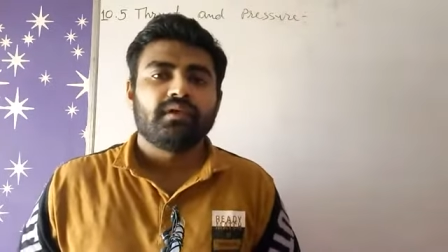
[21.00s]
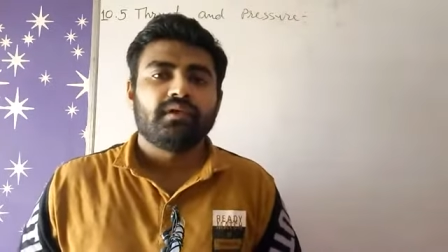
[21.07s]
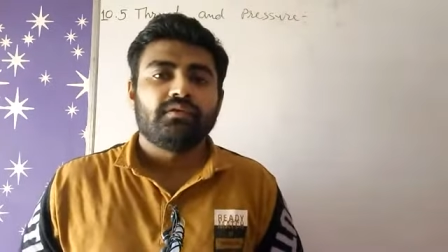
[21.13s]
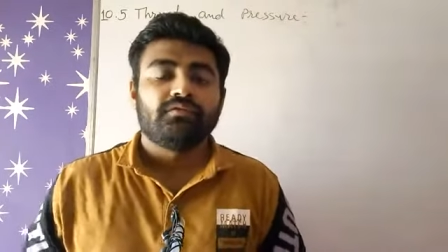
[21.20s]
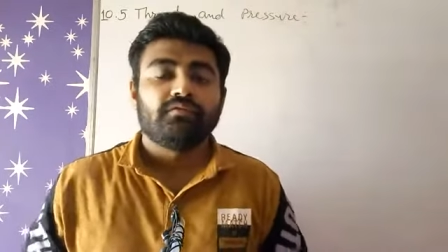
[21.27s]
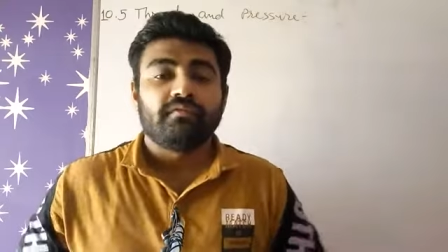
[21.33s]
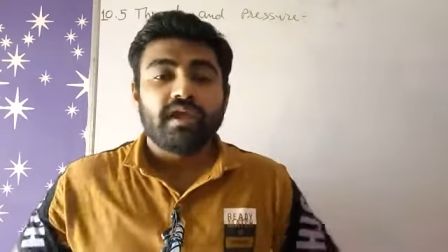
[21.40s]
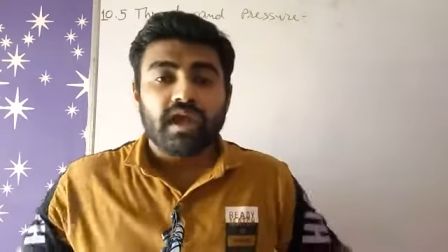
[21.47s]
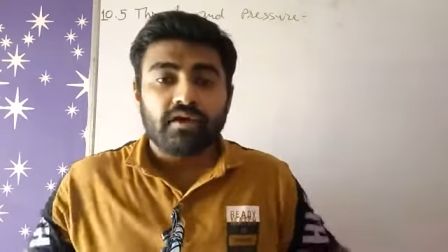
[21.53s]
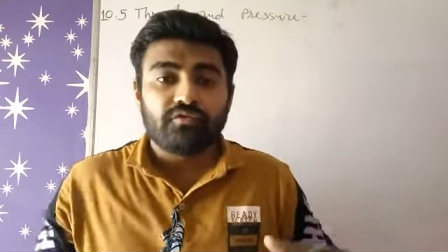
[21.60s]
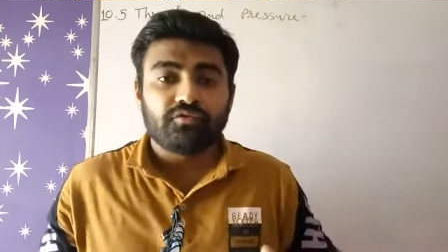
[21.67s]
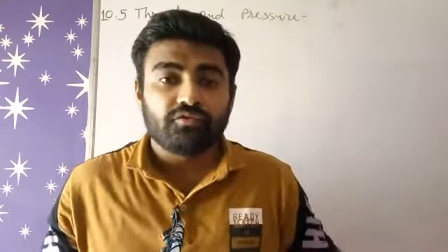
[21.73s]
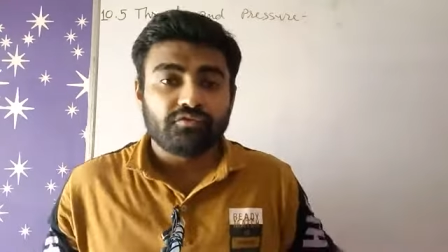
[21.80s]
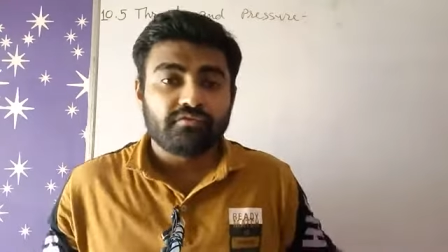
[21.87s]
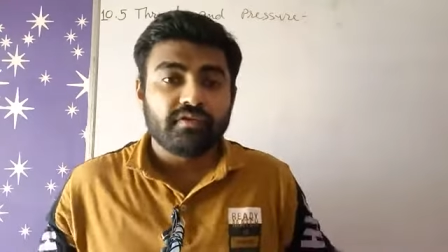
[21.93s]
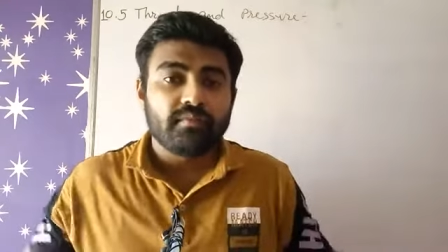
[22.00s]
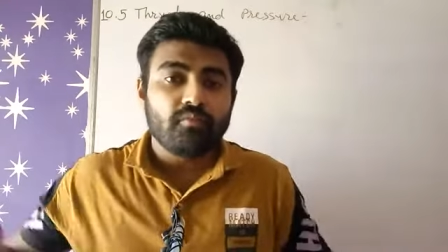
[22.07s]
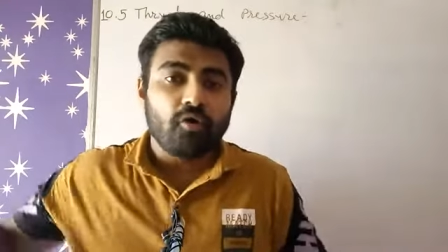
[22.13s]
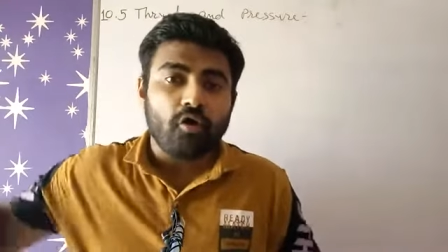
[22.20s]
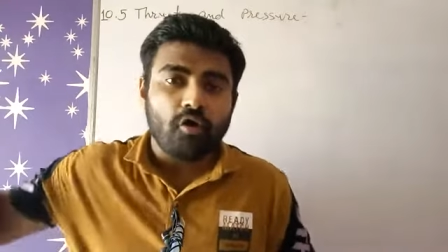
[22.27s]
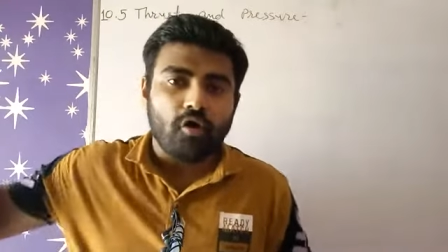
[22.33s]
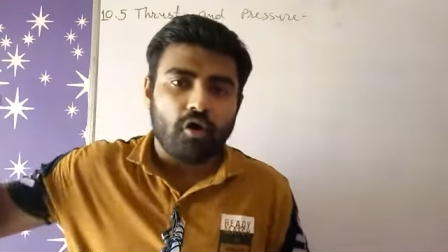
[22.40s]
So we have to
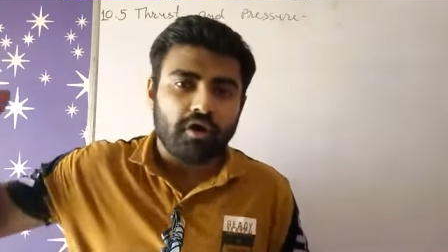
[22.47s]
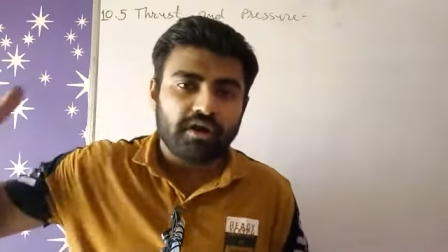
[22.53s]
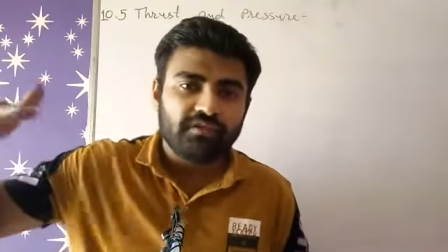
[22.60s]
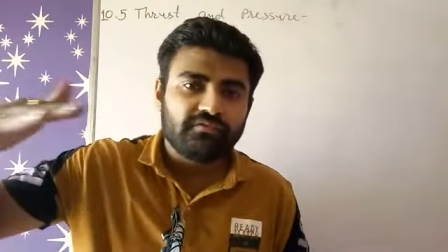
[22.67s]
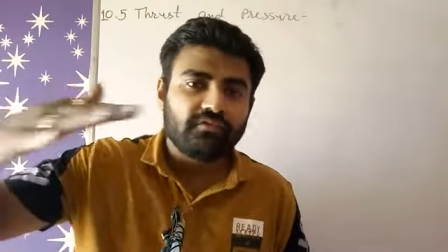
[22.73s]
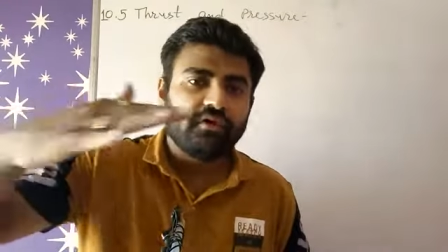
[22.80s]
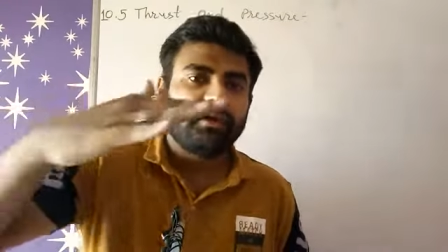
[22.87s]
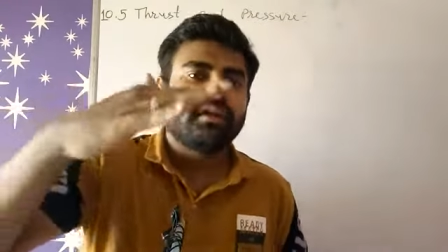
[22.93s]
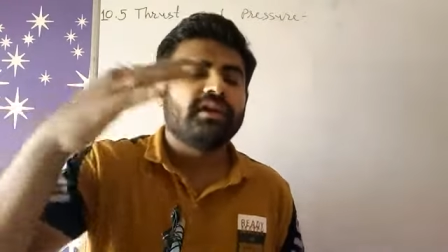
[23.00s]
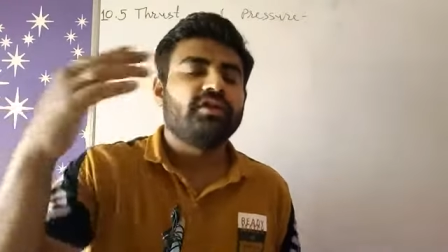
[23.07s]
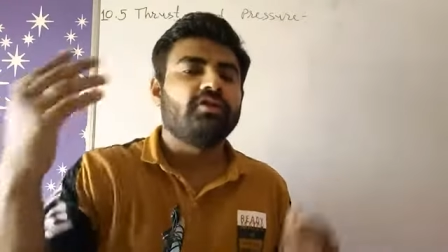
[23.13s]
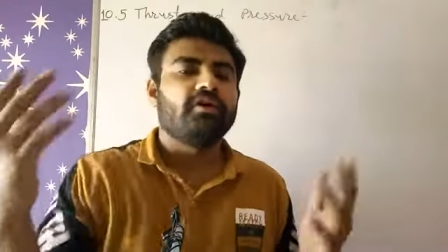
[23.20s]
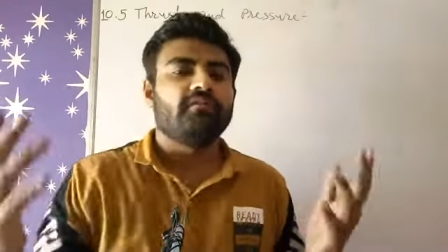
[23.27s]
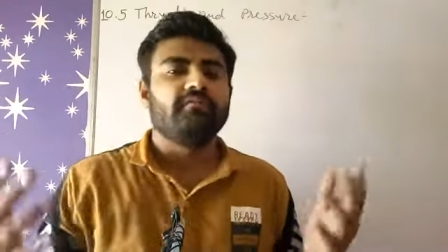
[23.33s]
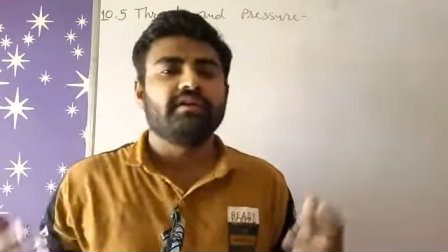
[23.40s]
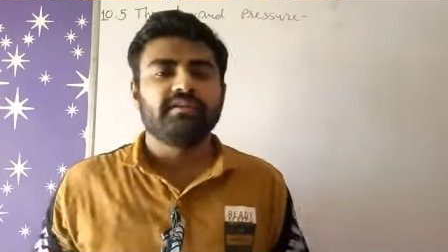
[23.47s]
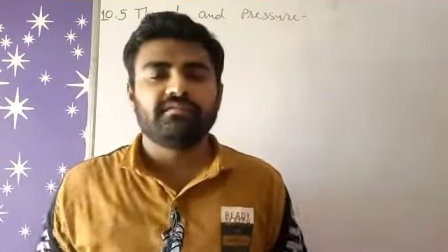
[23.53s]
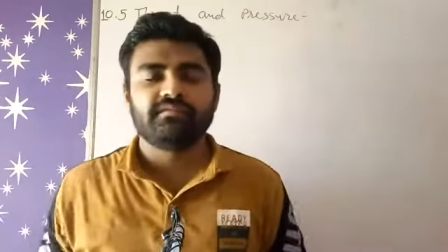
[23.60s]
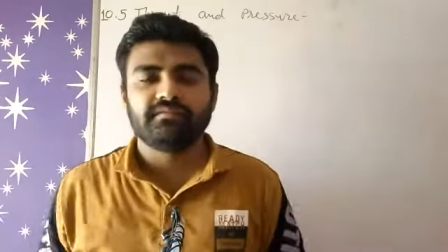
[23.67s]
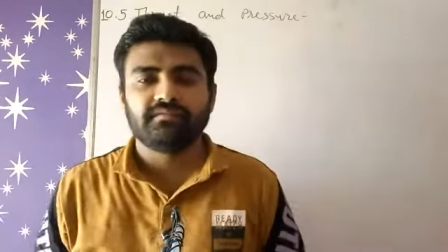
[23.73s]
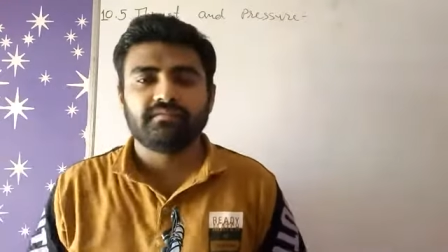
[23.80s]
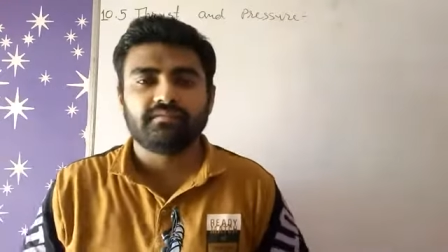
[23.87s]
swim horizontally
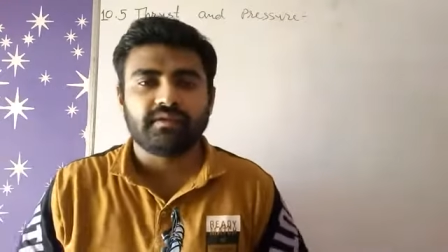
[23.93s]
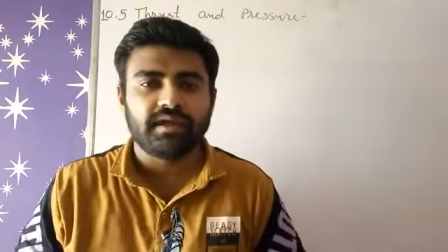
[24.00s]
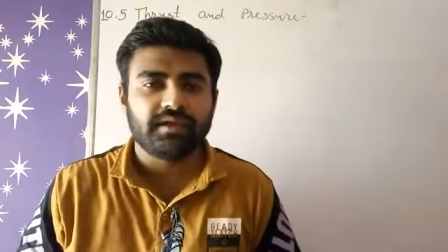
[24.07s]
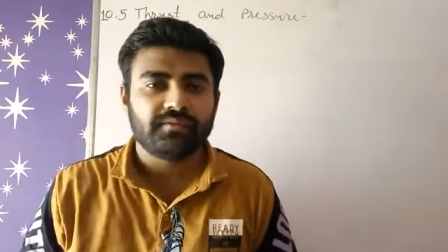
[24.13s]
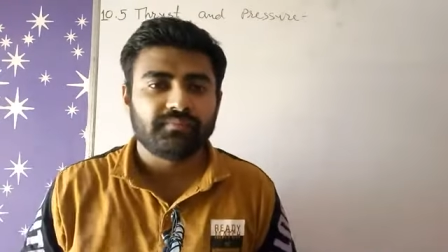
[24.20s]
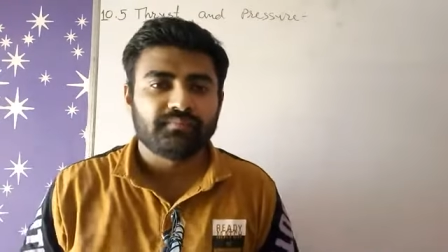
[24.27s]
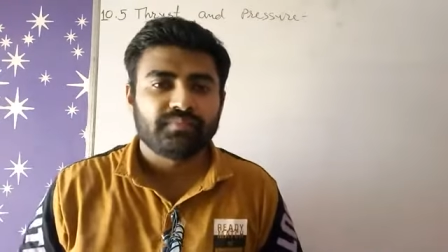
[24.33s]
always, right?